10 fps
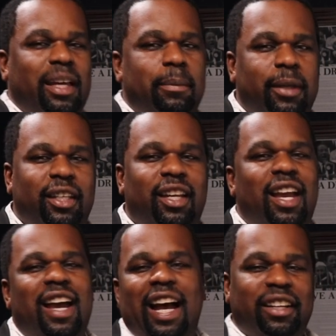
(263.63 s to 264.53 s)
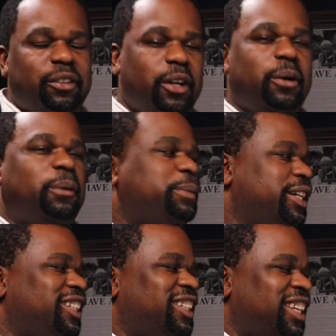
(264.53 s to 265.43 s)
that big? I don't know,
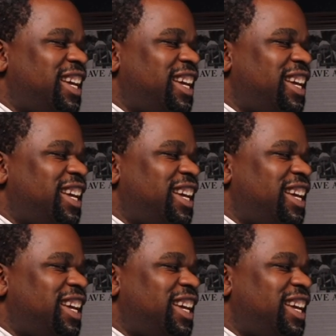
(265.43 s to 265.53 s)
but